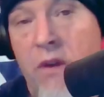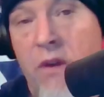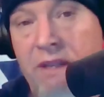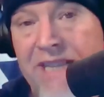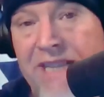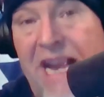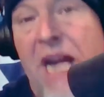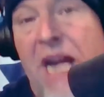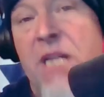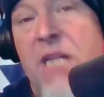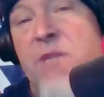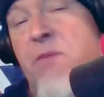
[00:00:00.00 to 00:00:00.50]

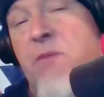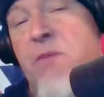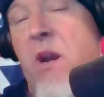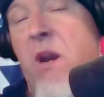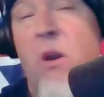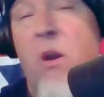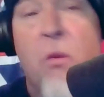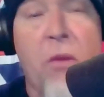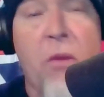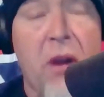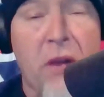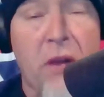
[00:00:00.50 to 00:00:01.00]

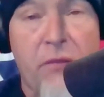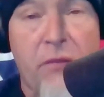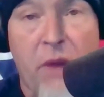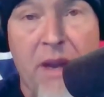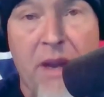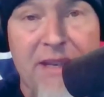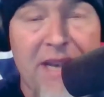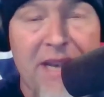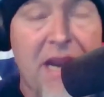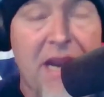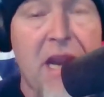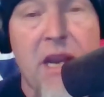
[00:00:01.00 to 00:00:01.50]
taxpayer, whatever
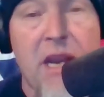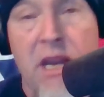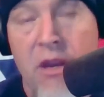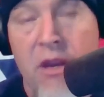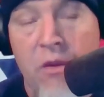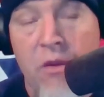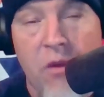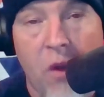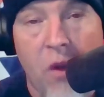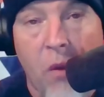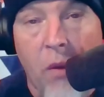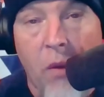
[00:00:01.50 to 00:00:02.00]
identity
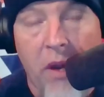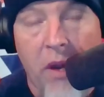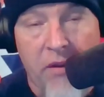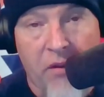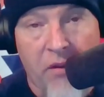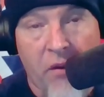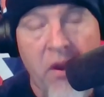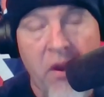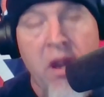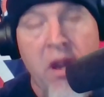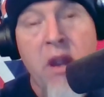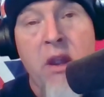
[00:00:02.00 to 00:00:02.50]
you go
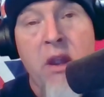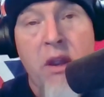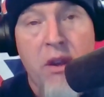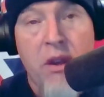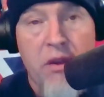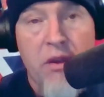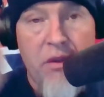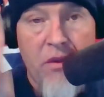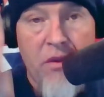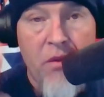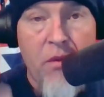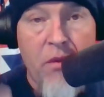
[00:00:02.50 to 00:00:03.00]
under,
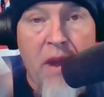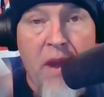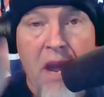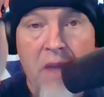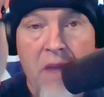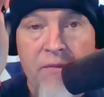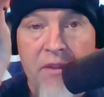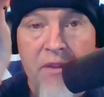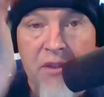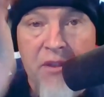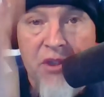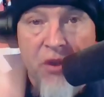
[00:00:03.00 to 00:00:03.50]
you
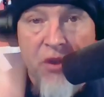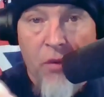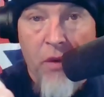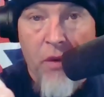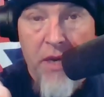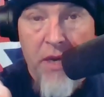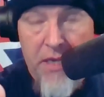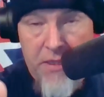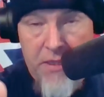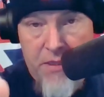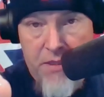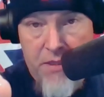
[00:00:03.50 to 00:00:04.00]
have the
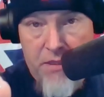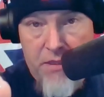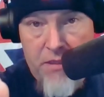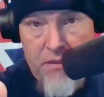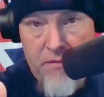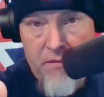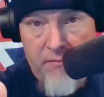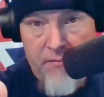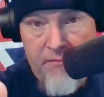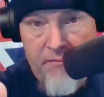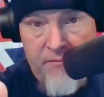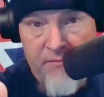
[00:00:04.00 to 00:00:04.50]

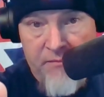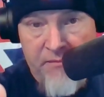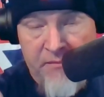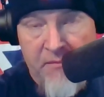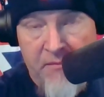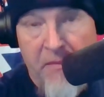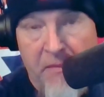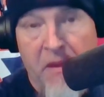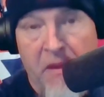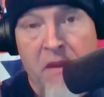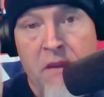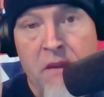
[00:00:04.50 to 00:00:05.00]
choice.
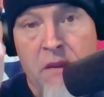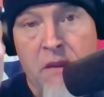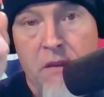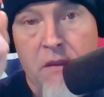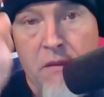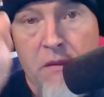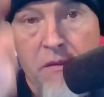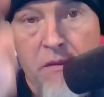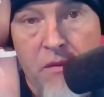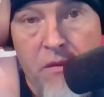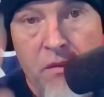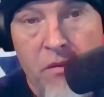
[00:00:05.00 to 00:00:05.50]

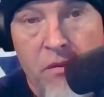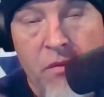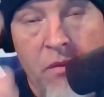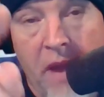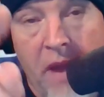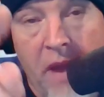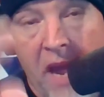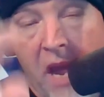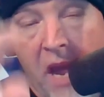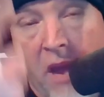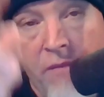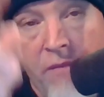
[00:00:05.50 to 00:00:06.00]
You
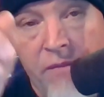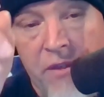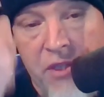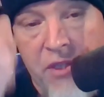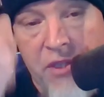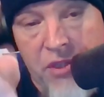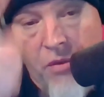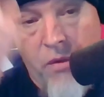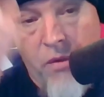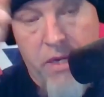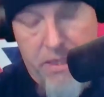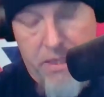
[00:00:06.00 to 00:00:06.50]
have the
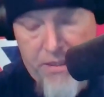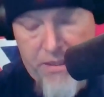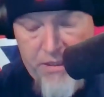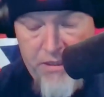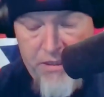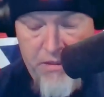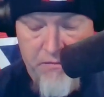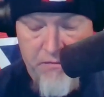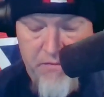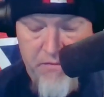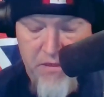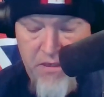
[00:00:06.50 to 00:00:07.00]

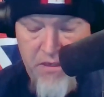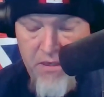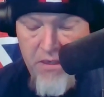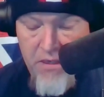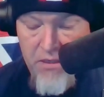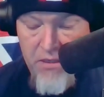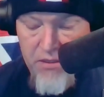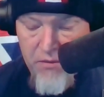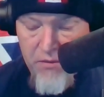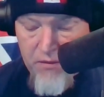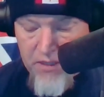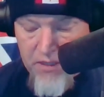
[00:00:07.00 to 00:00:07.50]
choice
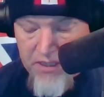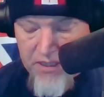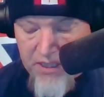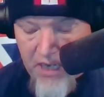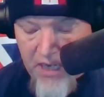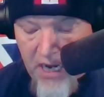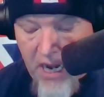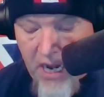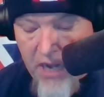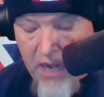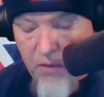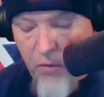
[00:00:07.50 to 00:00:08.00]
to
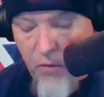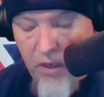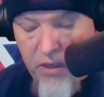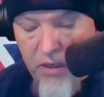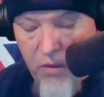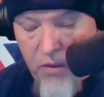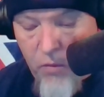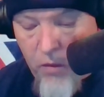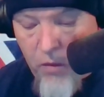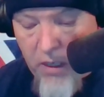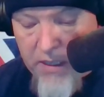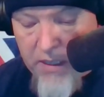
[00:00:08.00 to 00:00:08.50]
decide what
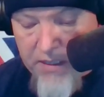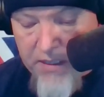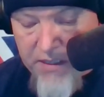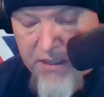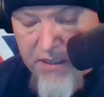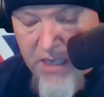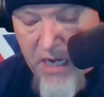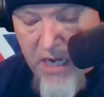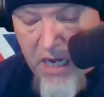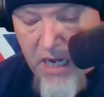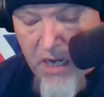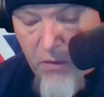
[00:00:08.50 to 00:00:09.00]
you want to
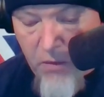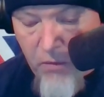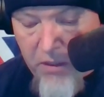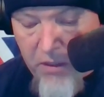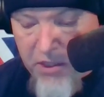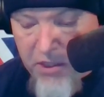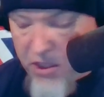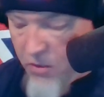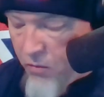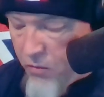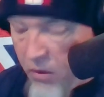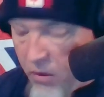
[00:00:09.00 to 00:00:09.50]
see and
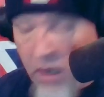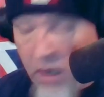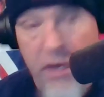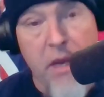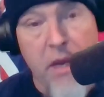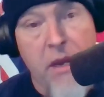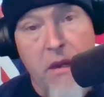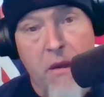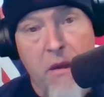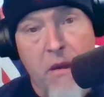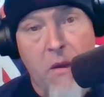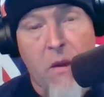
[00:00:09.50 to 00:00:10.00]
what you want to
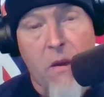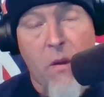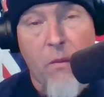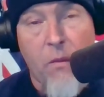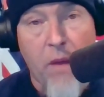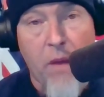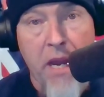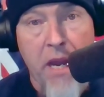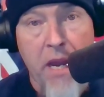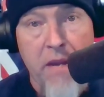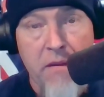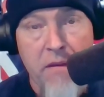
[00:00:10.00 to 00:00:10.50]
hear,
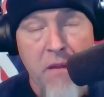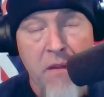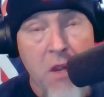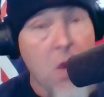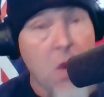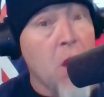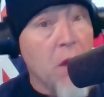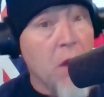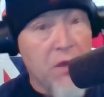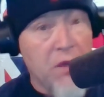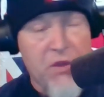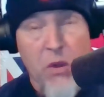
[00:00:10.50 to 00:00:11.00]
right?
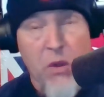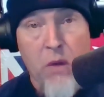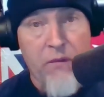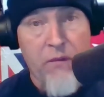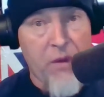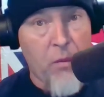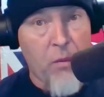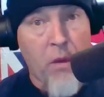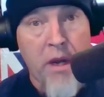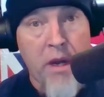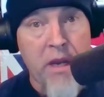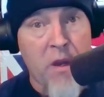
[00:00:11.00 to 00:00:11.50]
So if
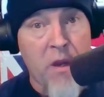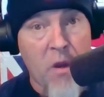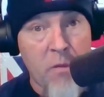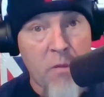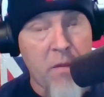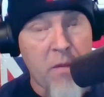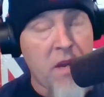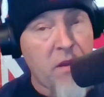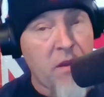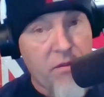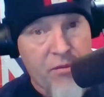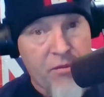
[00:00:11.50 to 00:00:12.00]
you want to hear
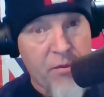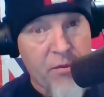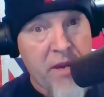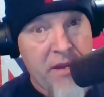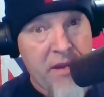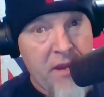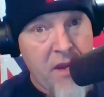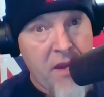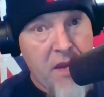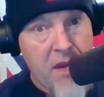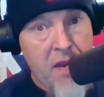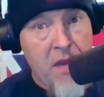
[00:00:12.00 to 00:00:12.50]
me in
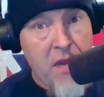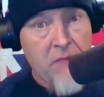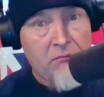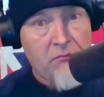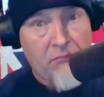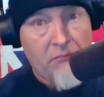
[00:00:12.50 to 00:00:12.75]
3D,